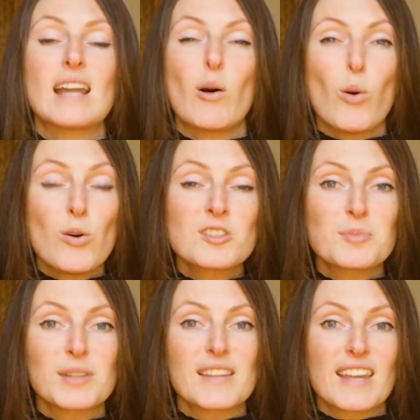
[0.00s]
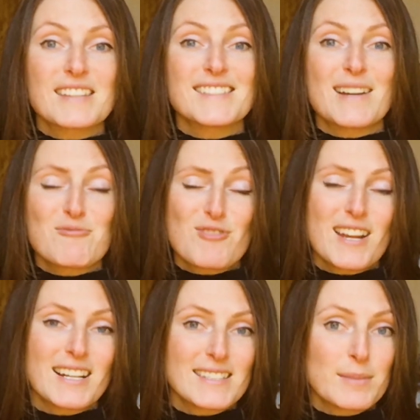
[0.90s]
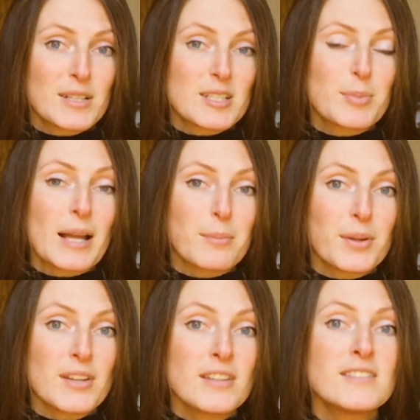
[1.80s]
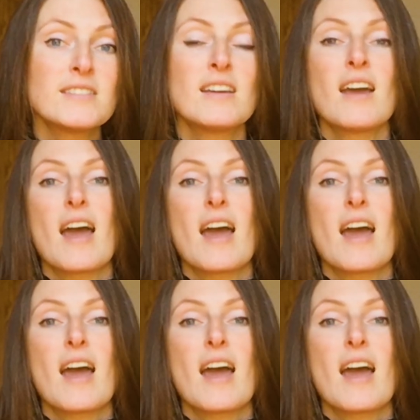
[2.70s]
Now, audibly, they can sound really similar to blackbirds,